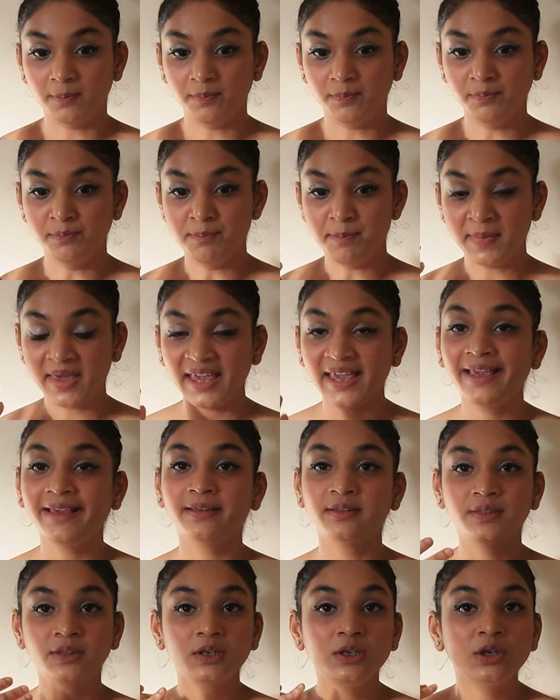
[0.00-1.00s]

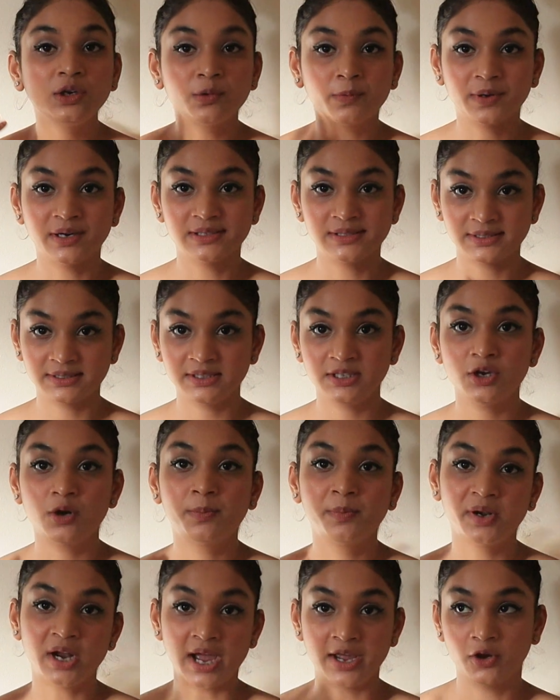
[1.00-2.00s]
Make the university
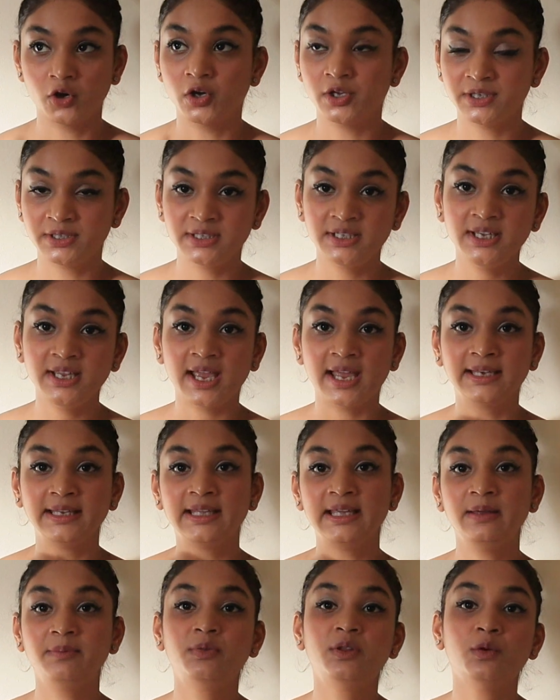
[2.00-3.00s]
your priority and
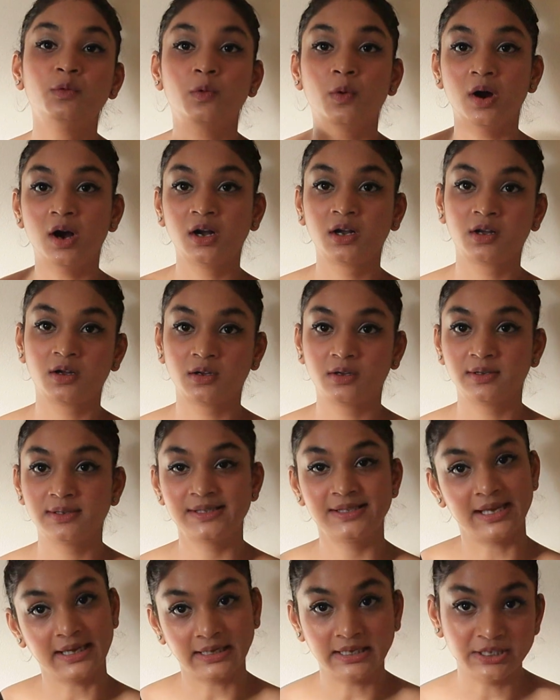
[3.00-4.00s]
keep the work
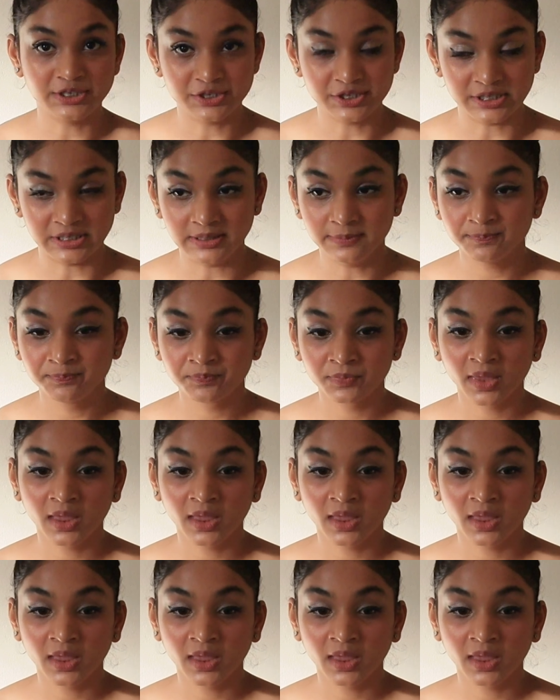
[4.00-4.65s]
secondary.